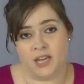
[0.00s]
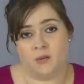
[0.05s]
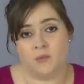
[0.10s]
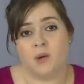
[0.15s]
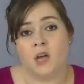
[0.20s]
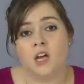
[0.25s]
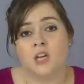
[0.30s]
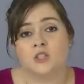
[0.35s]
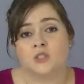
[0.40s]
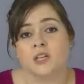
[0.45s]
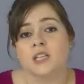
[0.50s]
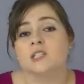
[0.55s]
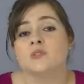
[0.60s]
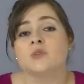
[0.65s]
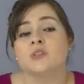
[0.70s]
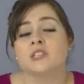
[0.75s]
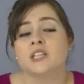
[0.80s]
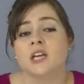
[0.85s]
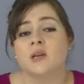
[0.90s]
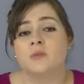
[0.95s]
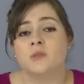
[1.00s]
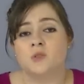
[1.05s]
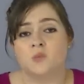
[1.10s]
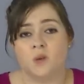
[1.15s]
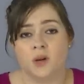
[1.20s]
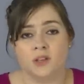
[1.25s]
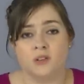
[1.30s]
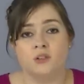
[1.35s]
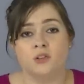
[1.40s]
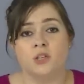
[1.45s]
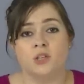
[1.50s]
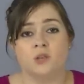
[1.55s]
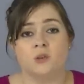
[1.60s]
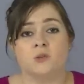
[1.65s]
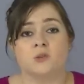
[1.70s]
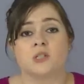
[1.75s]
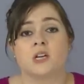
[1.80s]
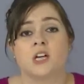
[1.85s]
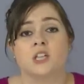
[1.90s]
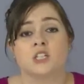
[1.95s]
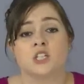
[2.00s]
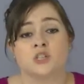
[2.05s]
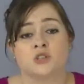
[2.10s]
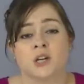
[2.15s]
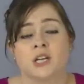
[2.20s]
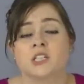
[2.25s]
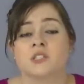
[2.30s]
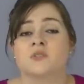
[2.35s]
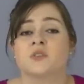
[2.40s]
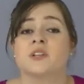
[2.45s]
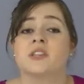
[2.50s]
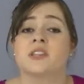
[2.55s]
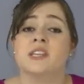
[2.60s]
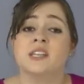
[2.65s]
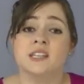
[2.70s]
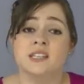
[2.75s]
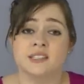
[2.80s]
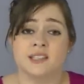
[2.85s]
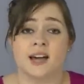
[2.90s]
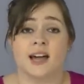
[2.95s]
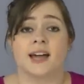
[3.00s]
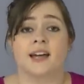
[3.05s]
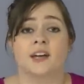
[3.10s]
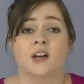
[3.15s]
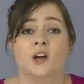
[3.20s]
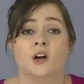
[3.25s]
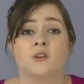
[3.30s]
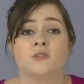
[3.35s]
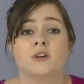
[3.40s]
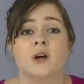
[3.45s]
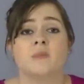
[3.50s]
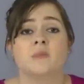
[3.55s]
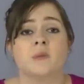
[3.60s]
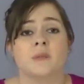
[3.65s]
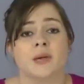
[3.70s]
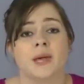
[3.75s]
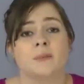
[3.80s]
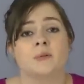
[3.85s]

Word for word: tape. Transfer tape is what you use to transfer the design from the